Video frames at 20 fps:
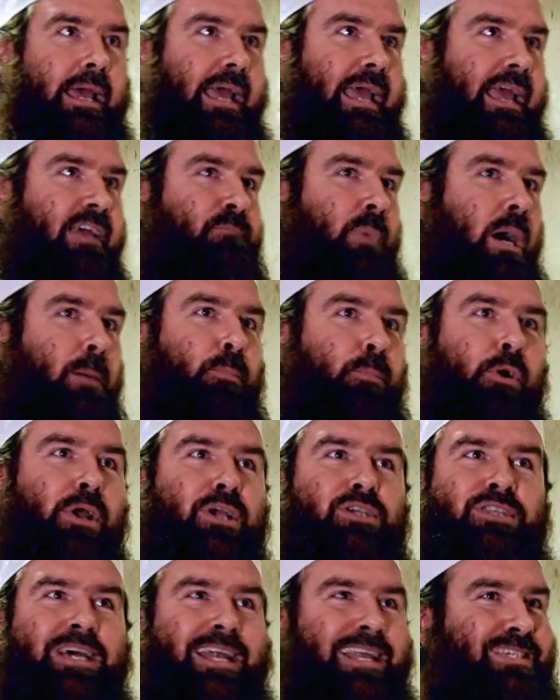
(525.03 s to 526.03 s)
if my prayer
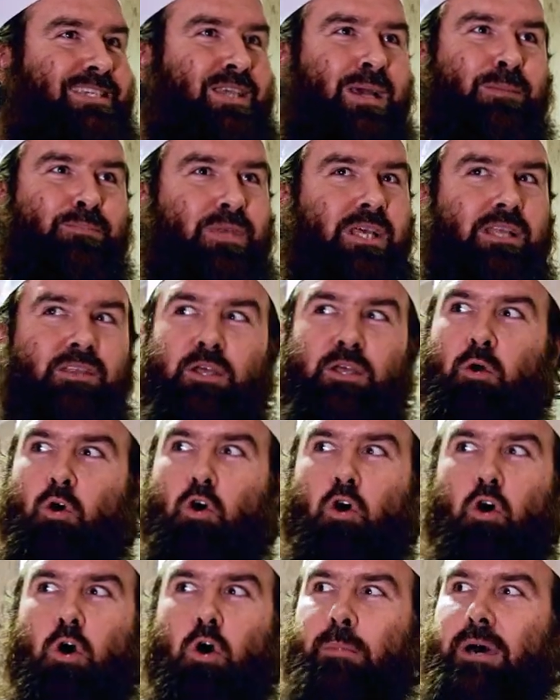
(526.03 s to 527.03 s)
is not accepted, then
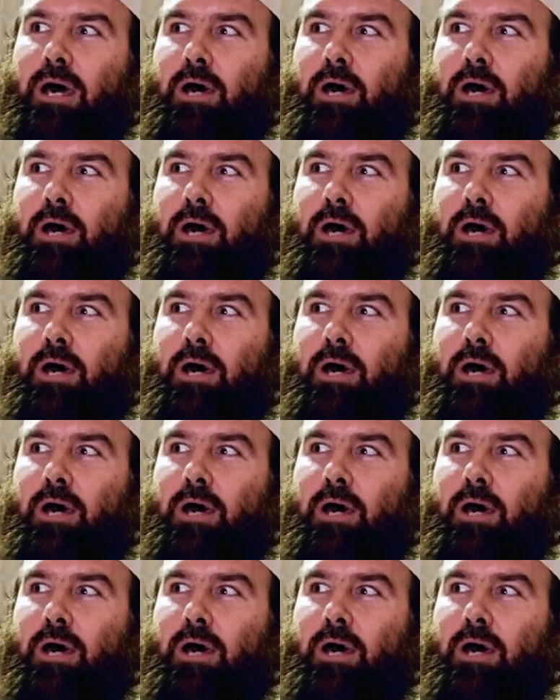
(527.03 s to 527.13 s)
all my